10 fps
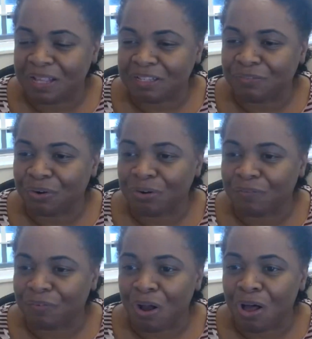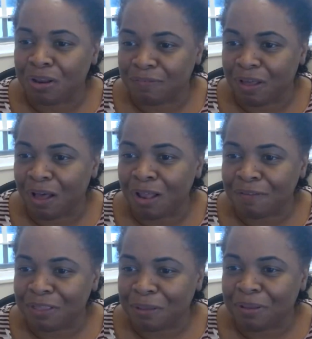thanks for all
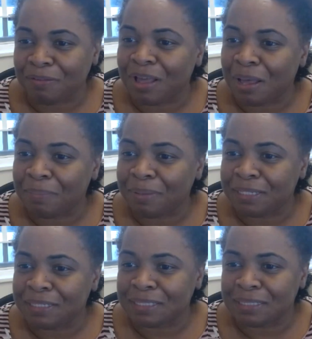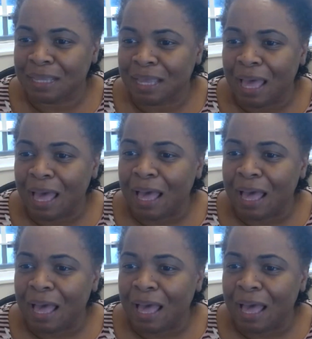of the above comments.